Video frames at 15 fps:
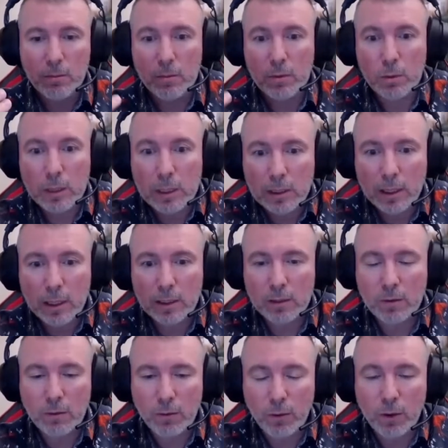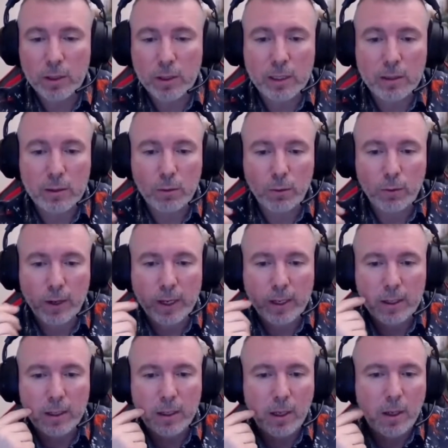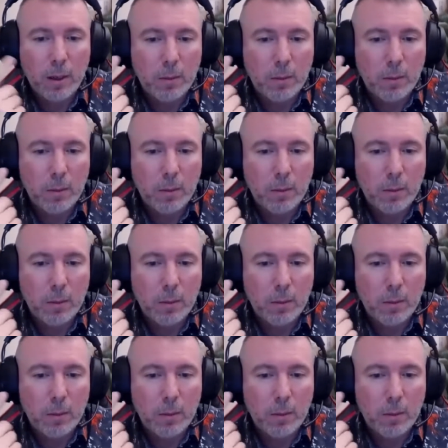3 days, 4 days to find it.